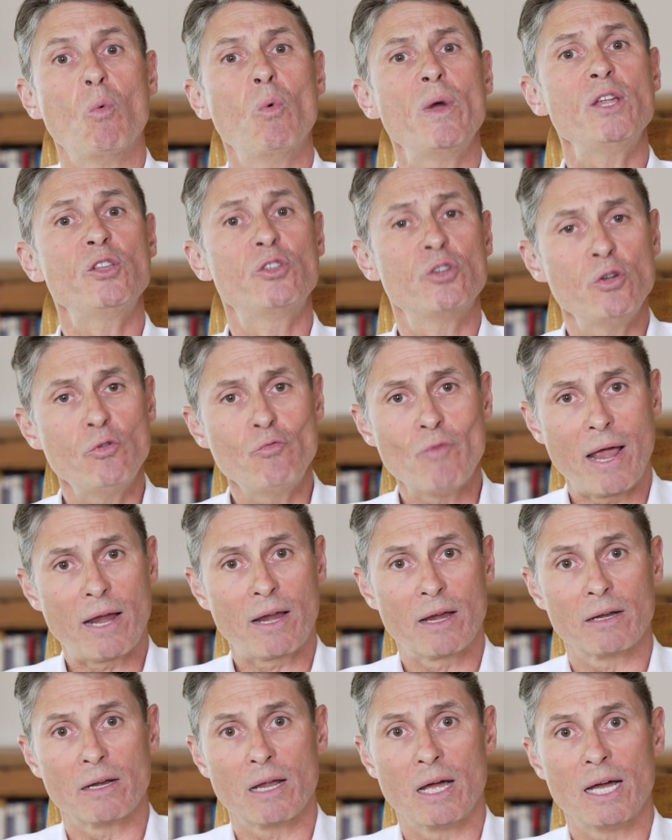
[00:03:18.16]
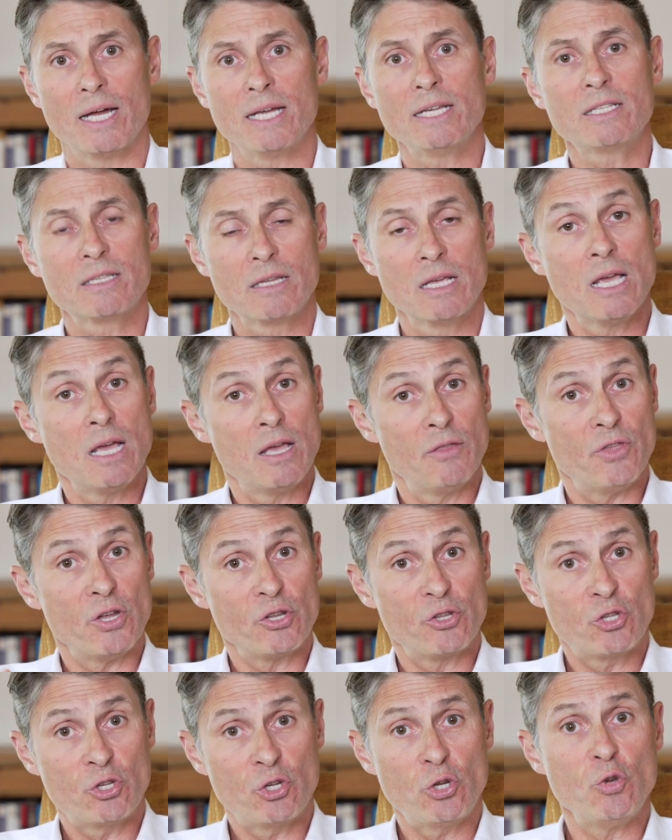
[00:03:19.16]
We do recognize
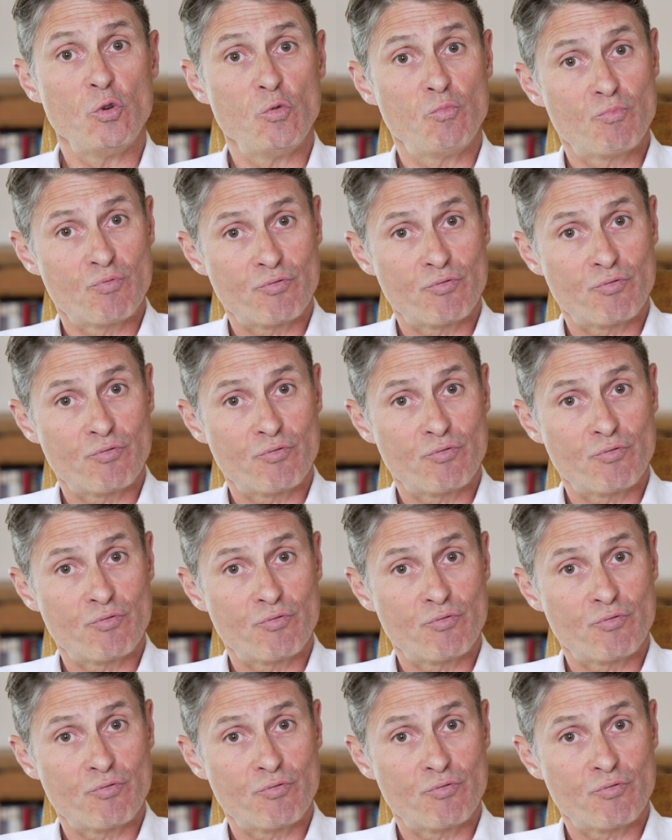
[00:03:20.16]
that two